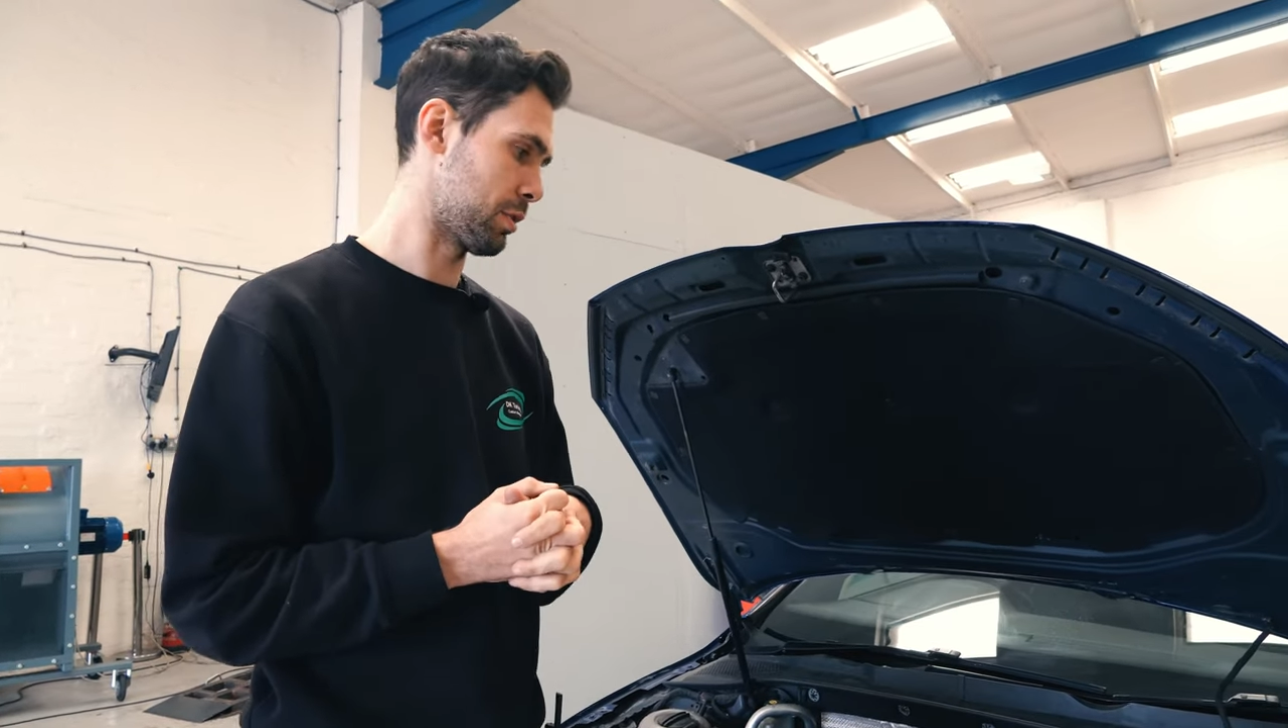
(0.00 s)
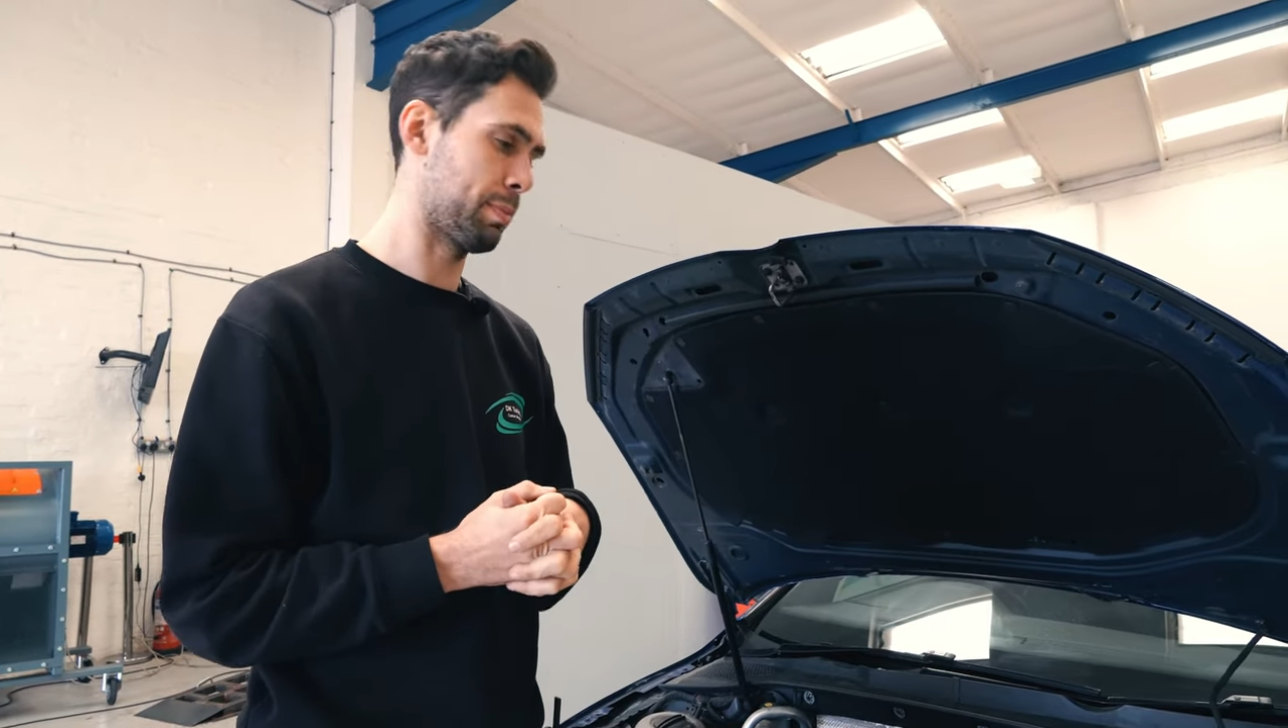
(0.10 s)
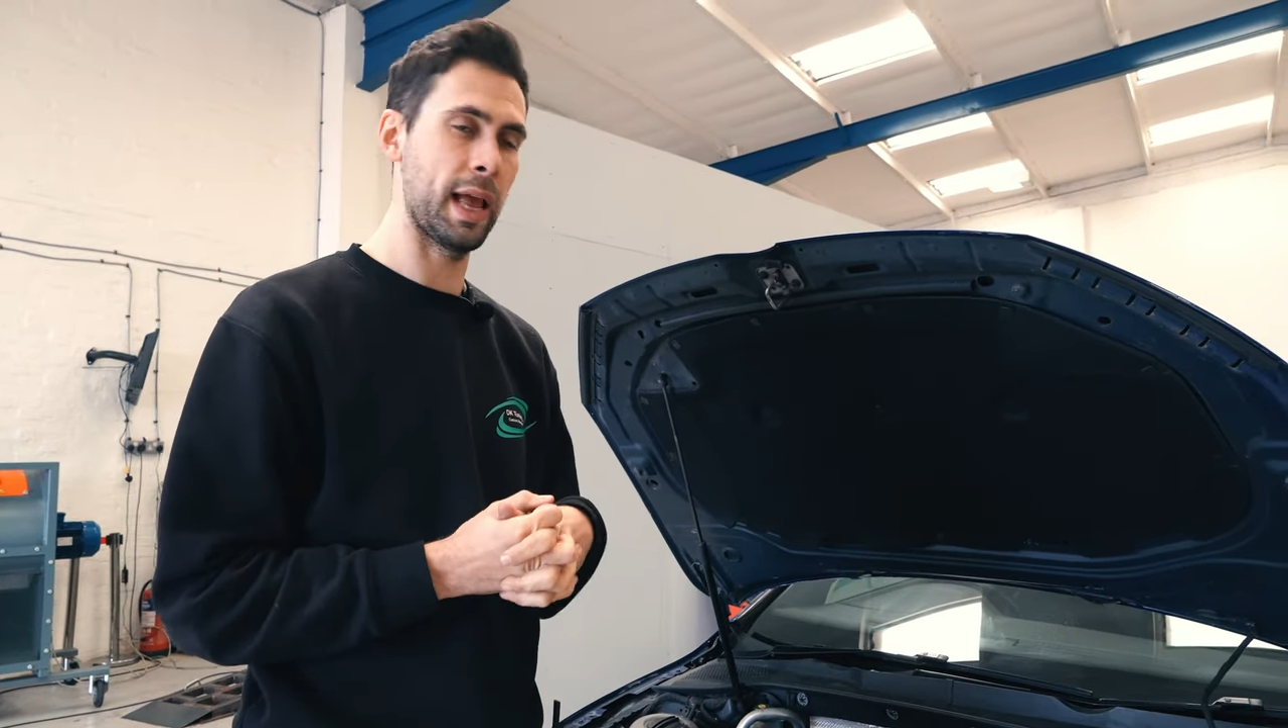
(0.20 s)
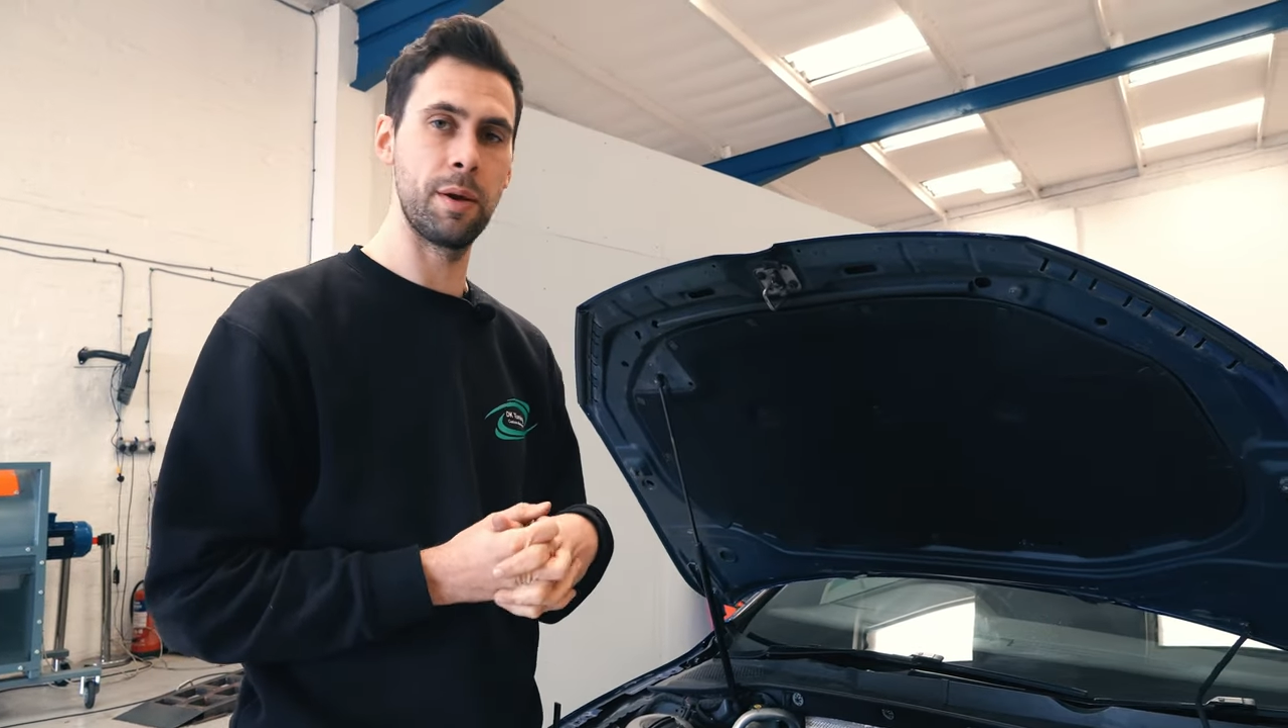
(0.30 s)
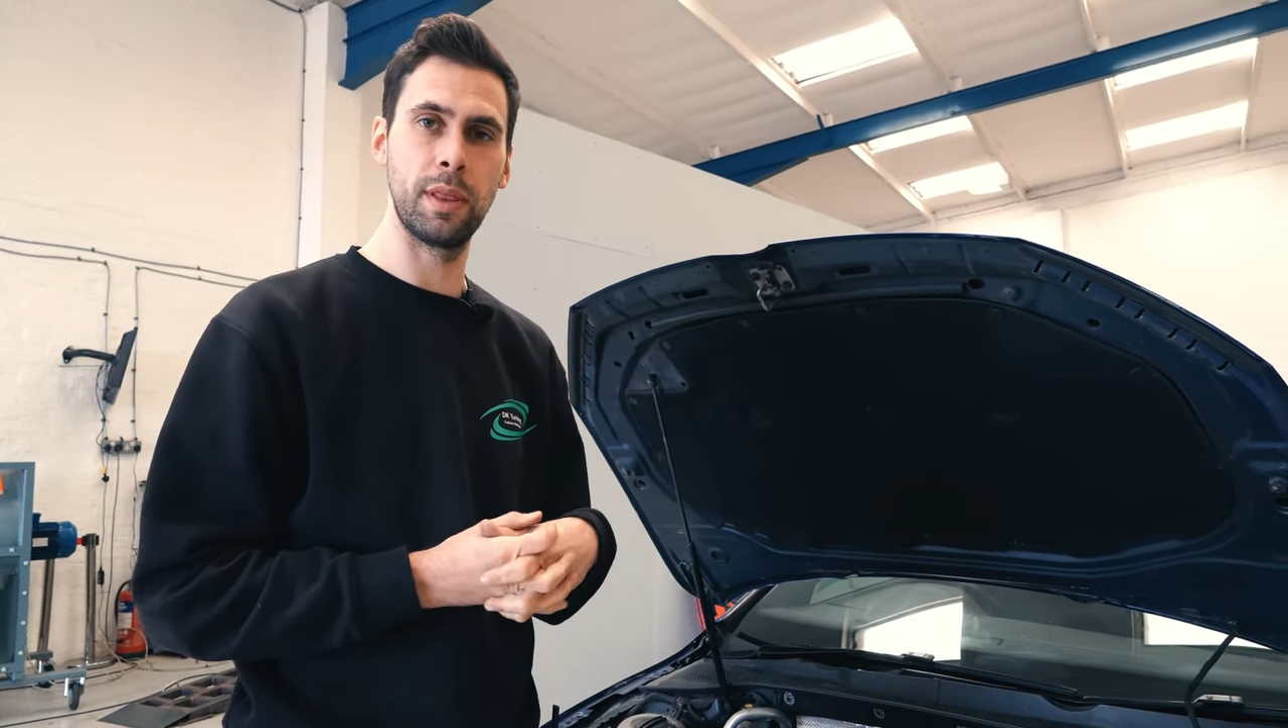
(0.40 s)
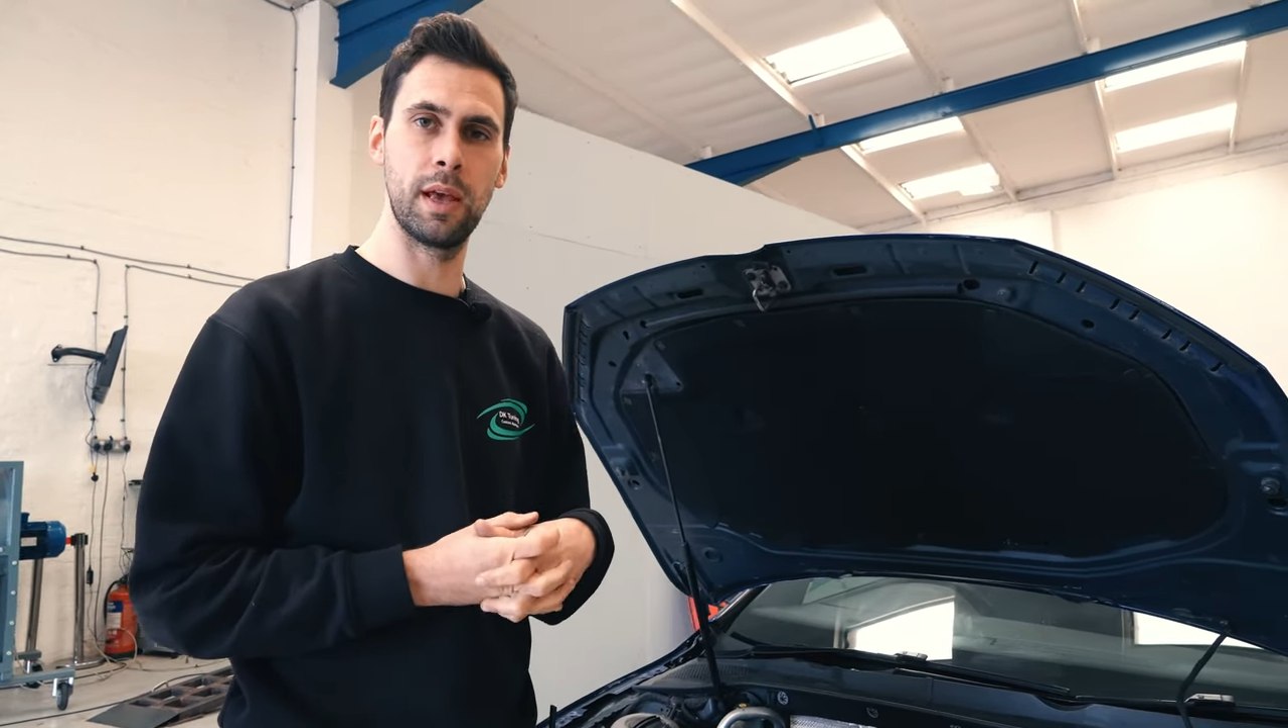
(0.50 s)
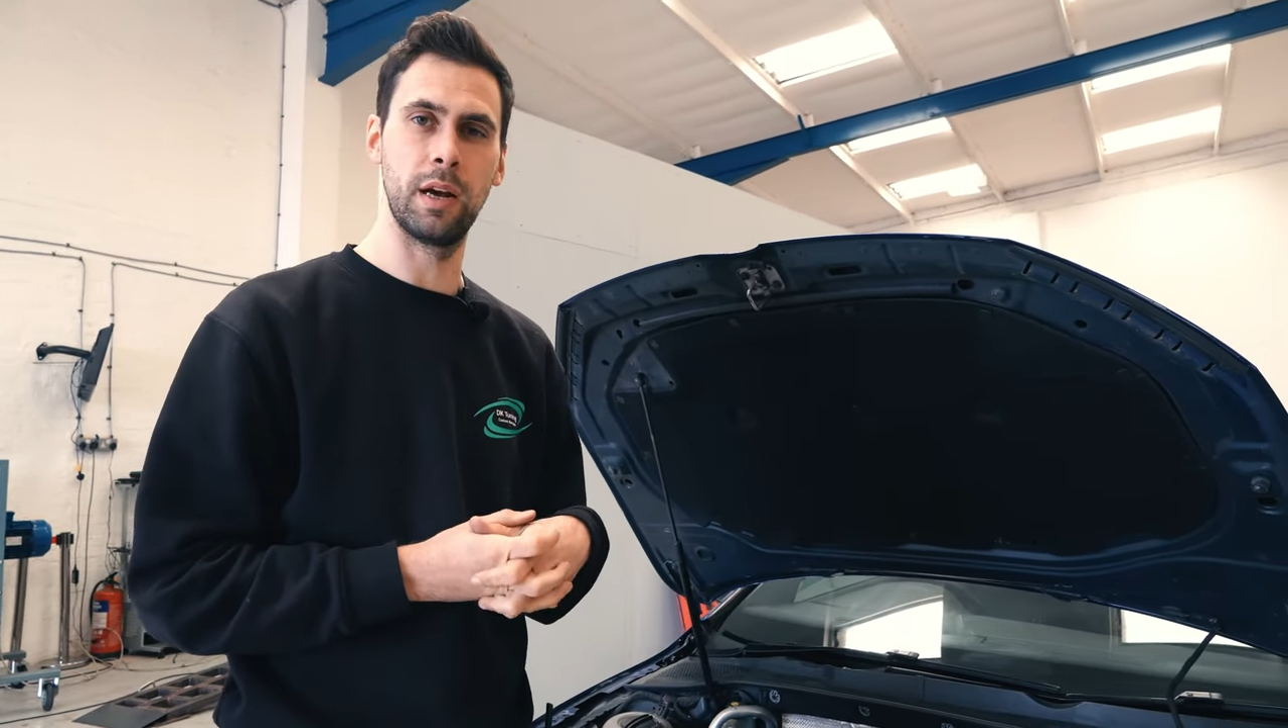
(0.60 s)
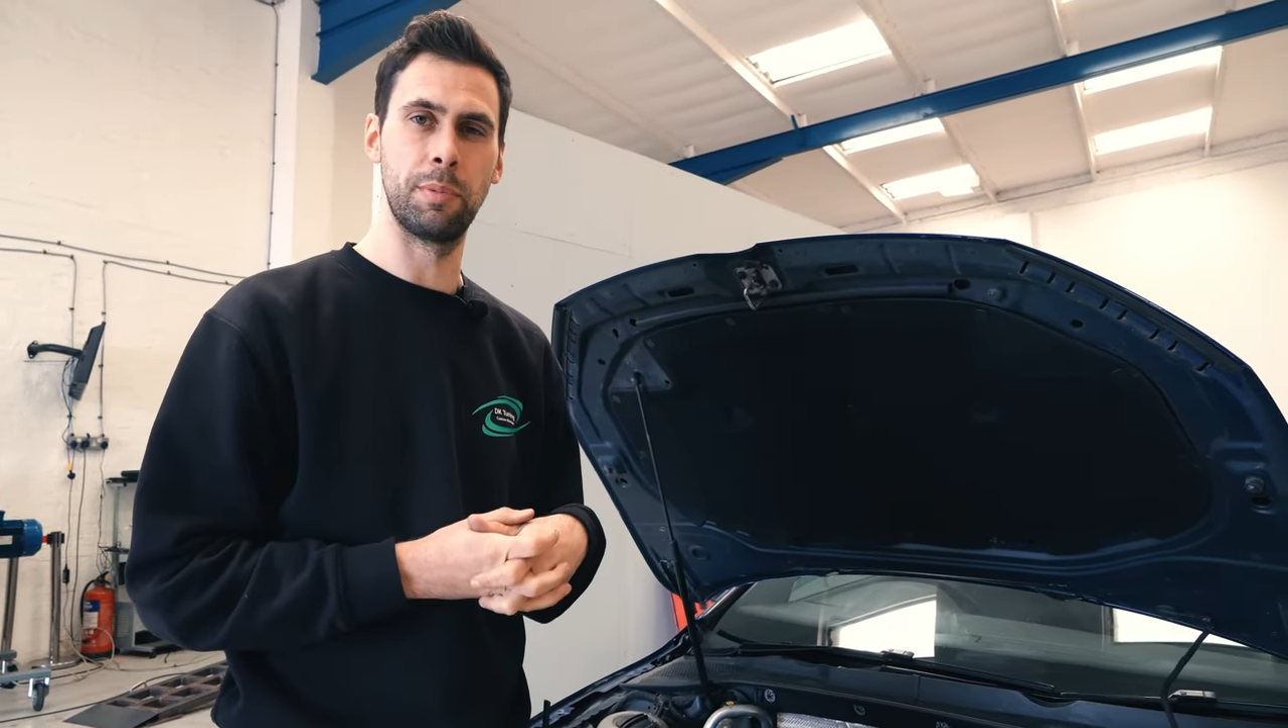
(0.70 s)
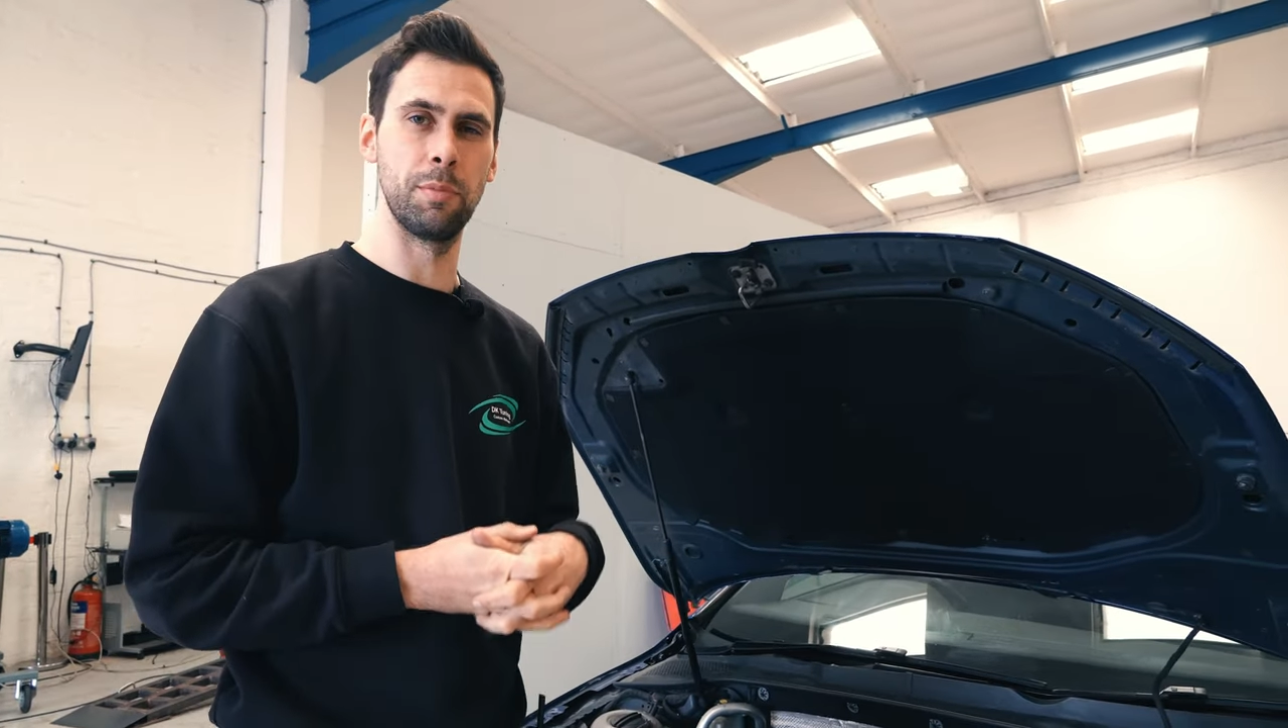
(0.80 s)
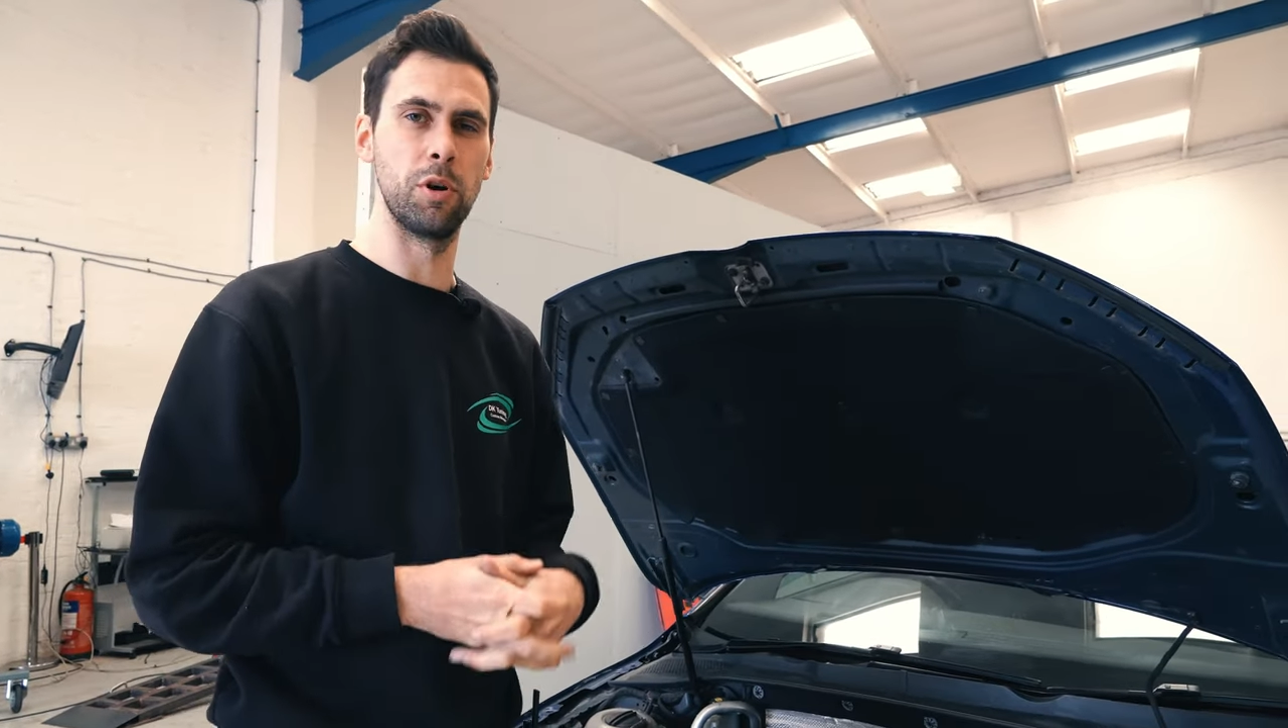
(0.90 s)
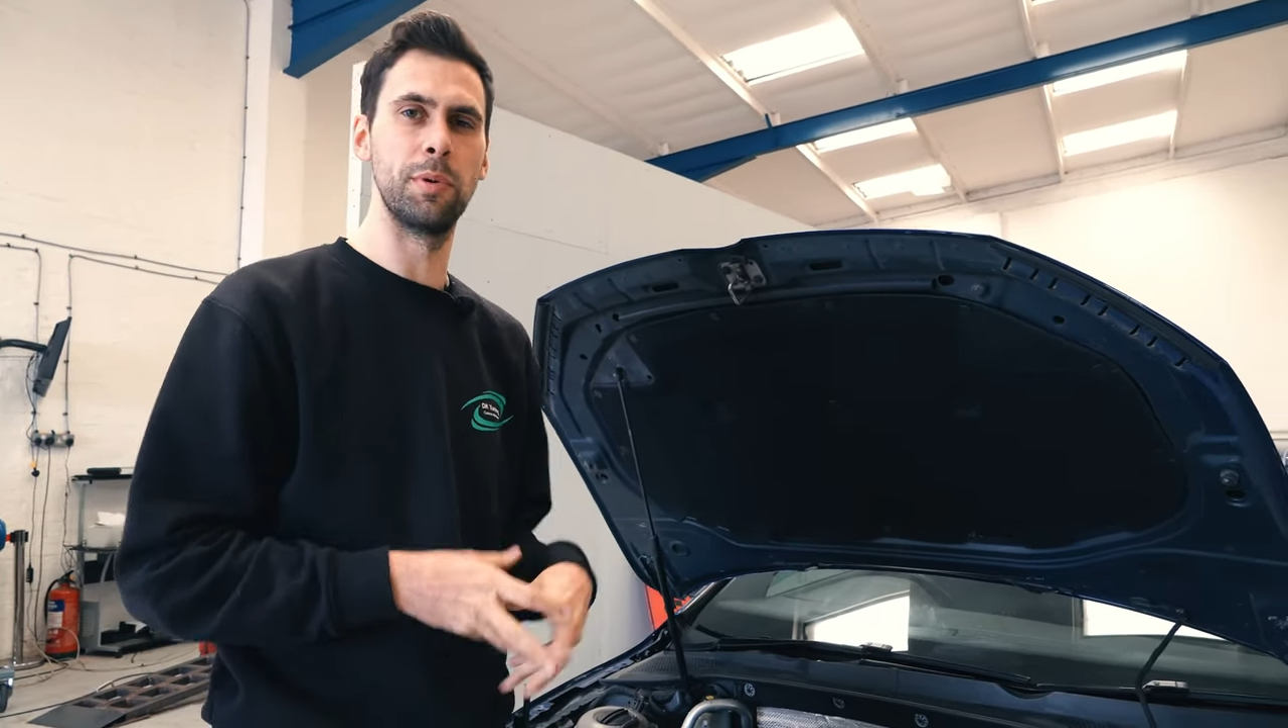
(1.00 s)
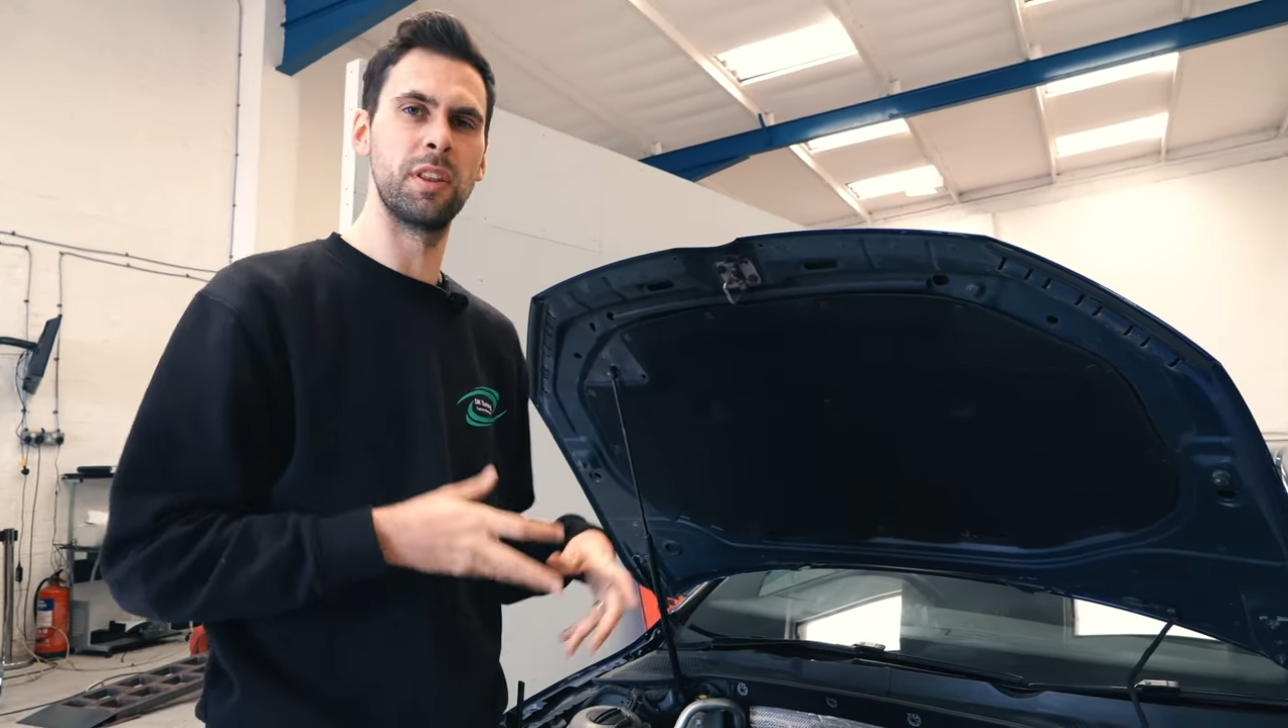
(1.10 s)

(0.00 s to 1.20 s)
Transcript: to play with it a little bit more,